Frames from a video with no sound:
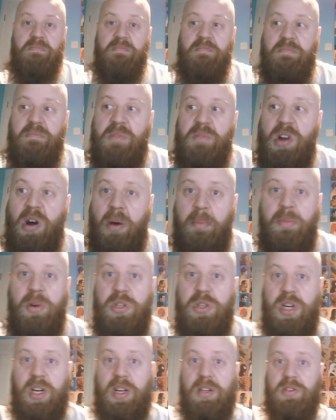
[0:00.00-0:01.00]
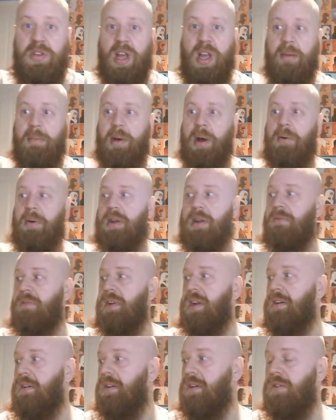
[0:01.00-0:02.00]
Not much I can say about it
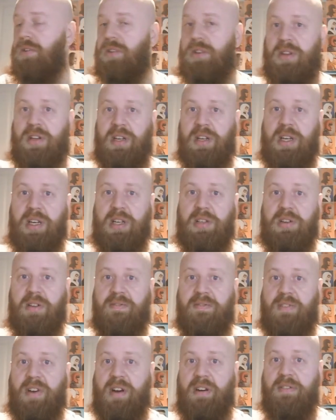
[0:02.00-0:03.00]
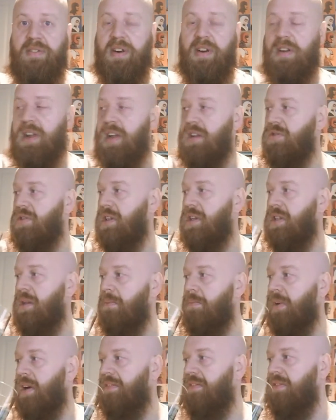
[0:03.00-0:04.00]
really, other than it's a very, very interesting
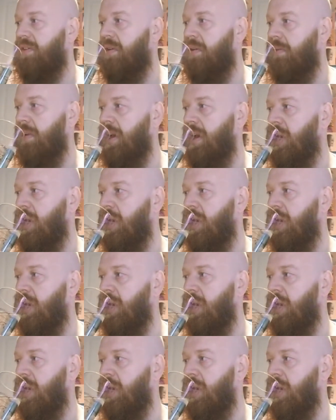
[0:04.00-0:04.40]
platform.